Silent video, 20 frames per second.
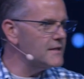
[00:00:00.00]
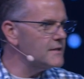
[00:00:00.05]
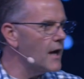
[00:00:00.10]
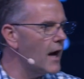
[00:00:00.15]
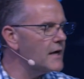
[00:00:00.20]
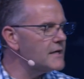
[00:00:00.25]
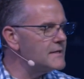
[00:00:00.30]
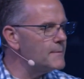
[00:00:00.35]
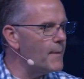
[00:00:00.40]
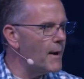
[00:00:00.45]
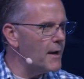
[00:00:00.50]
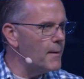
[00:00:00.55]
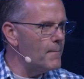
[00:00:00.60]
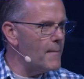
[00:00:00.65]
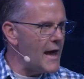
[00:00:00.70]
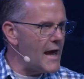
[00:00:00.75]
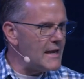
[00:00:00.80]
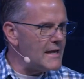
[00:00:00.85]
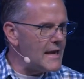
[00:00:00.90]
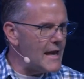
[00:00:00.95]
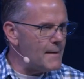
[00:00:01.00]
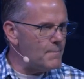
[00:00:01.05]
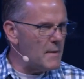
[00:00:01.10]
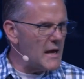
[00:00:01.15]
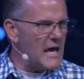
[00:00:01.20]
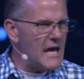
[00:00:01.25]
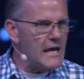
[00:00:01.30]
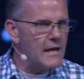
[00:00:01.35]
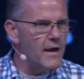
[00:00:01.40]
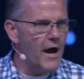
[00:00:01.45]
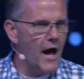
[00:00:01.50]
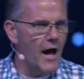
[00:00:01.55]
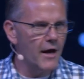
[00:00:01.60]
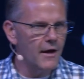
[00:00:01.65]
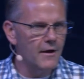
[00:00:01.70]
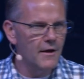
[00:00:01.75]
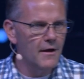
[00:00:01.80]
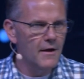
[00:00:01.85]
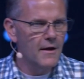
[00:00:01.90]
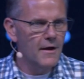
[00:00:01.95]
it talks about a man named
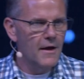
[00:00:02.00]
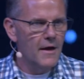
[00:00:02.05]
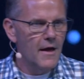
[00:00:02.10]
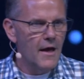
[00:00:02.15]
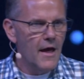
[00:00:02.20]
Enoch.